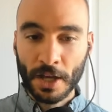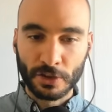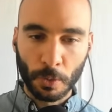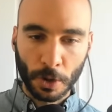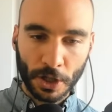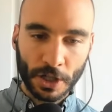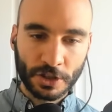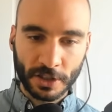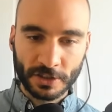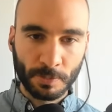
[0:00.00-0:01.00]
So we're going to
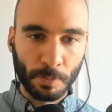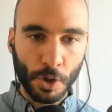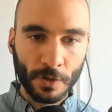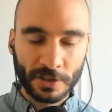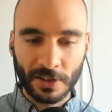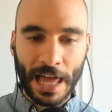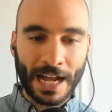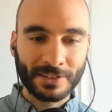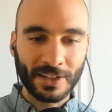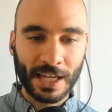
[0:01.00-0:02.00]
just move it to
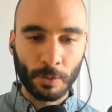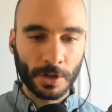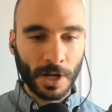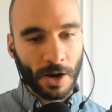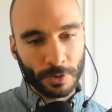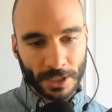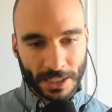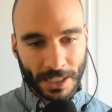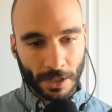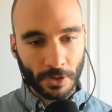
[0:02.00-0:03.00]
lactate. We're not really
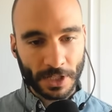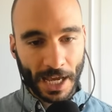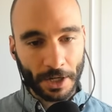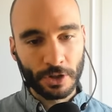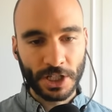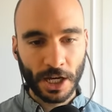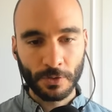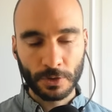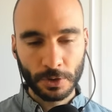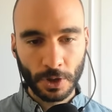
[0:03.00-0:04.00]
going to get all the energy out
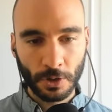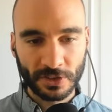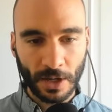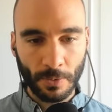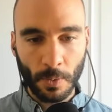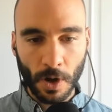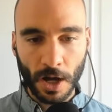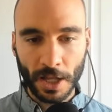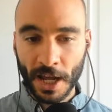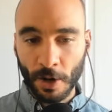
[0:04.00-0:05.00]
of glucose that we
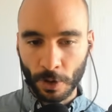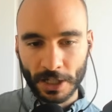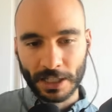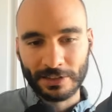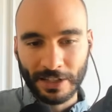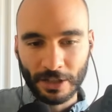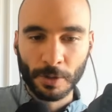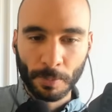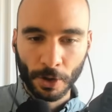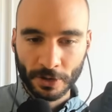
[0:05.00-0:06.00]
want. We're going to continue
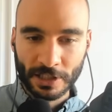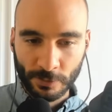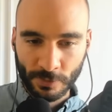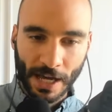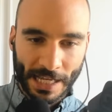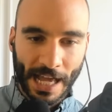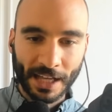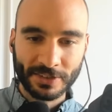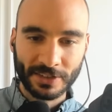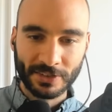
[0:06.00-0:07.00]
to burn these fatty
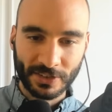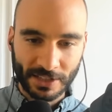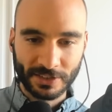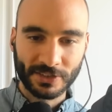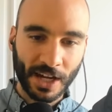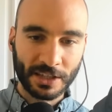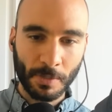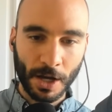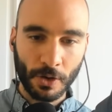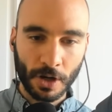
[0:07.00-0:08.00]
acids inside the
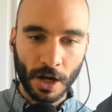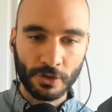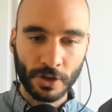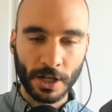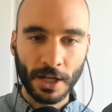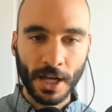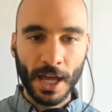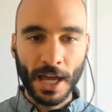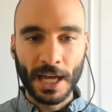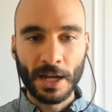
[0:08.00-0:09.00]
mitochondria.
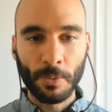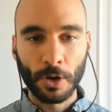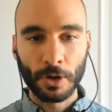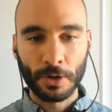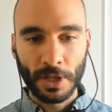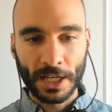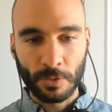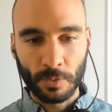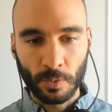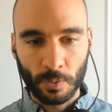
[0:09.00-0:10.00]
And then we're
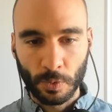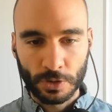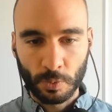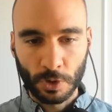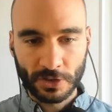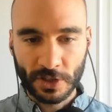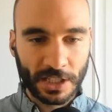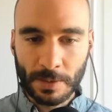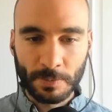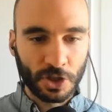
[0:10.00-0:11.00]
just going to
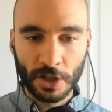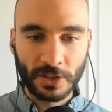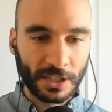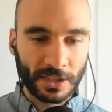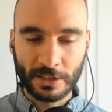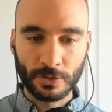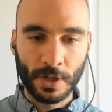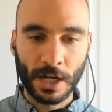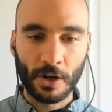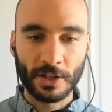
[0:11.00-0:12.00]
keep shunting things to
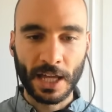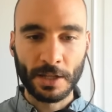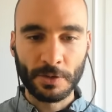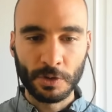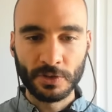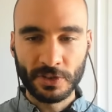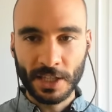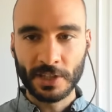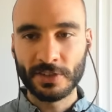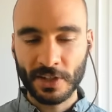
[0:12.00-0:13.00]
there. And you see
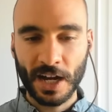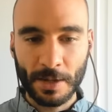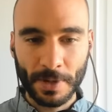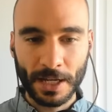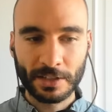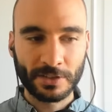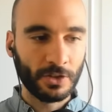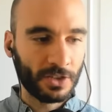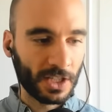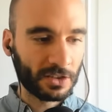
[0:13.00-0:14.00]
this in diabetics, and
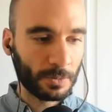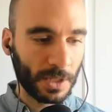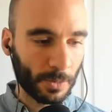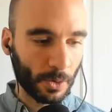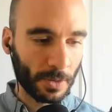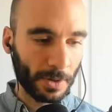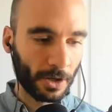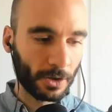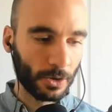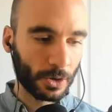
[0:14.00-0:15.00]
you see this in people with
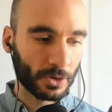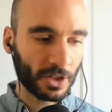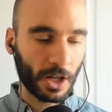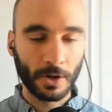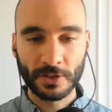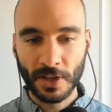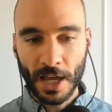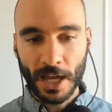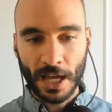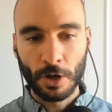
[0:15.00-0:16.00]
impaired glucose tolerance
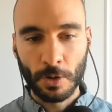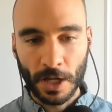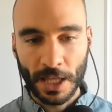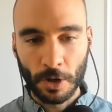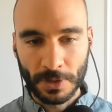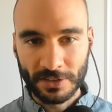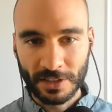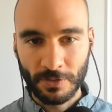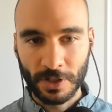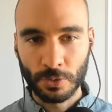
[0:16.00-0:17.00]
and obese
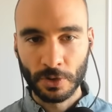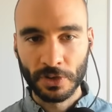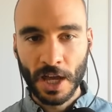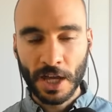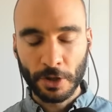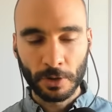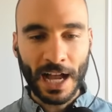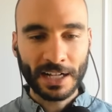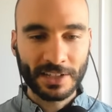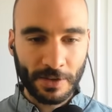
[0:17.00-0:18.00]
individuals. Their
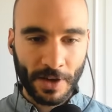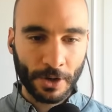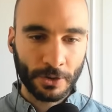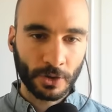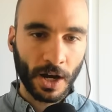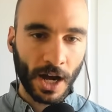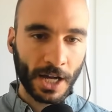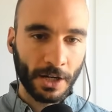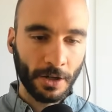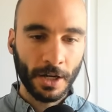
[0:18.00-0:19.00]
lactate values are
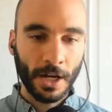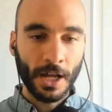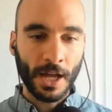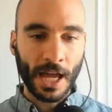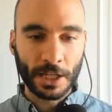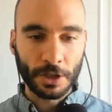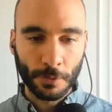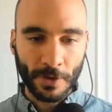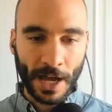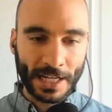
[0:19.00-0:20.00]
higher, and then
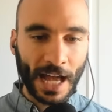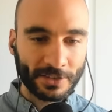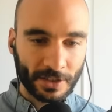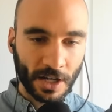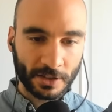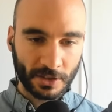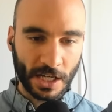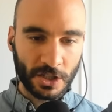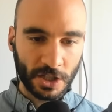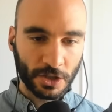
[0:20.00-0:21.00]
their fatty acid
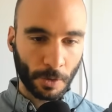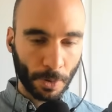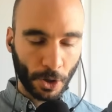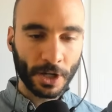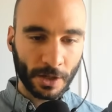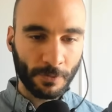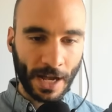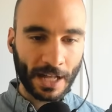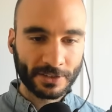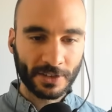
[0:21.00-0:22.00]
oxidation, their burning of
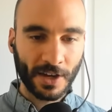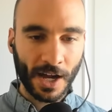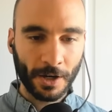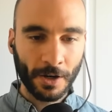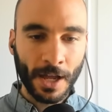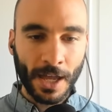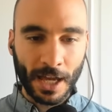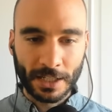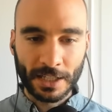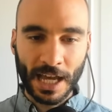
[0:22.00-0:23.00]
fats is higher,
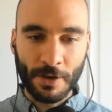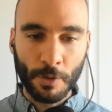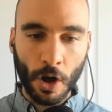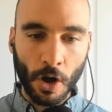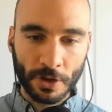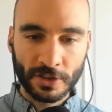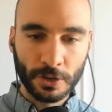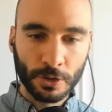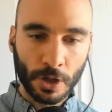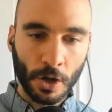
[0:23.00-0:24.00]
and then they have all this
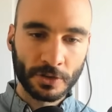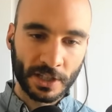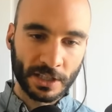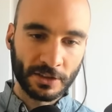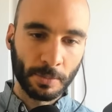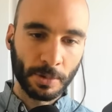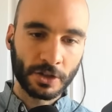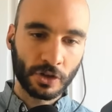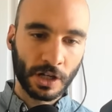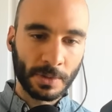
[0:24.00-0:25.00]
glucose in the
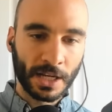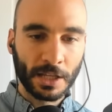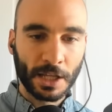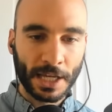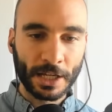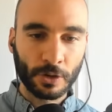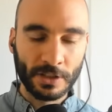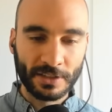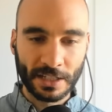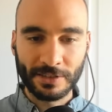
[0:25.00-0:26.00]
bloodstream, and then the
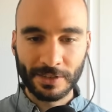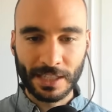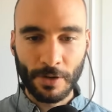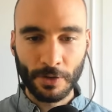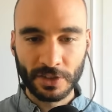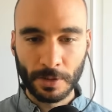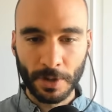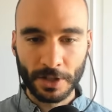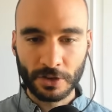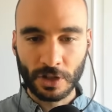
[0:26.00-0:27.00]
increased insulin levels in the
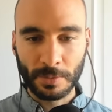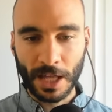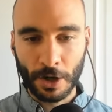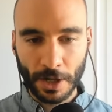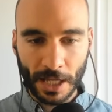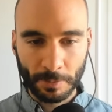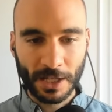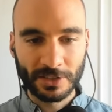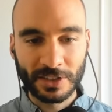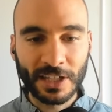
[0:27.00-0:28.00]
bloodstream
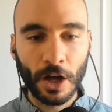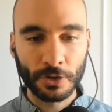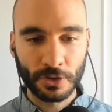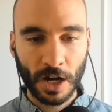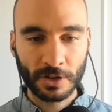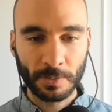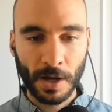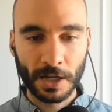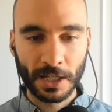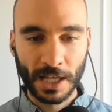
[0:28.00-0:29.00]
because the cells are not
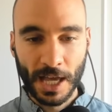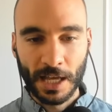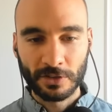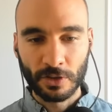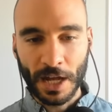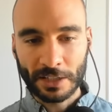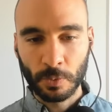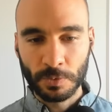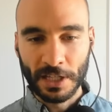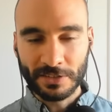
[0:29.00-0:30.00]
responding. So
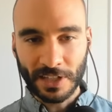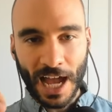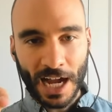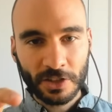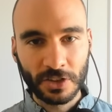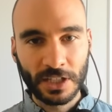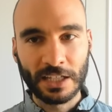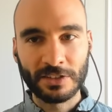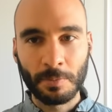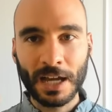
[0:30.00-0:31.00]
this actually
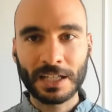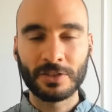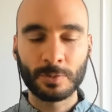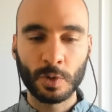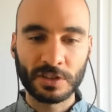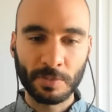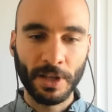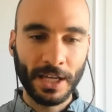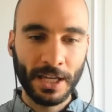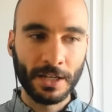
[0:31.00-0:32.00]
is a mechanism to
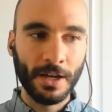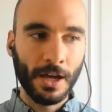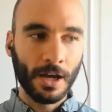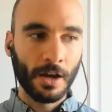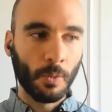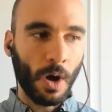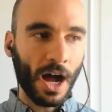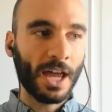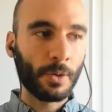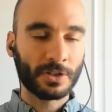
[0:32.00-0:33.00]
explain
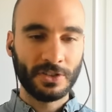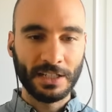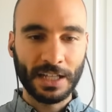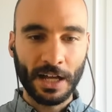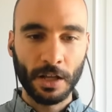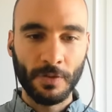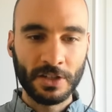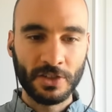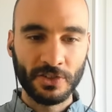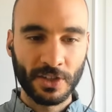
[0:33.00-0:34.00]
why we're seeing the
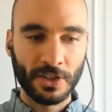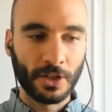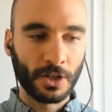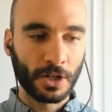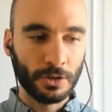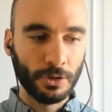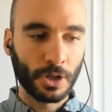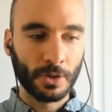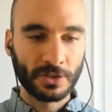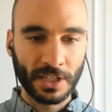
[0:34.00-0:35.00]
elevations in the
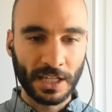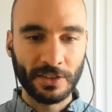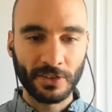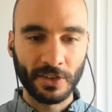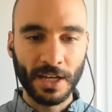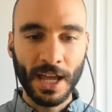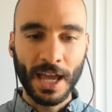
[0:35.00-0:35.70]
glucose and the insulin.